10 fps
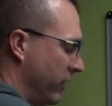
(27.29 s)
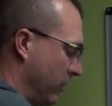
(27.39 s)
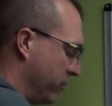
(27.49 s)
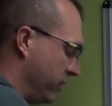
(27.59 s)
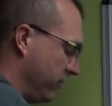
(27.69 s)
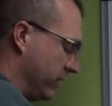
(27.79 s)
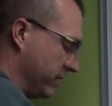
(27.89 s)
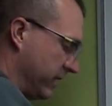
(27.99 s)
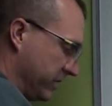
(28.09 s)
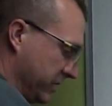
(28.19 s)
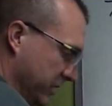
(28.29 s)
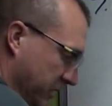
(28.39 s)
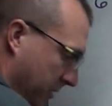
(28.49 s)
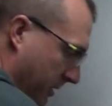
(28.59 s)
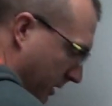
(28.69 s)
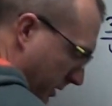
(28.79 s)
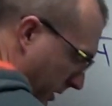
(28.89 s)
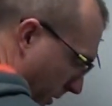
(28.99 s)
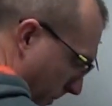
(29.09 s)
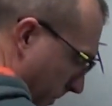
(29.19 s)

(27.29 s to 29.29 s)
our previous lessons. So,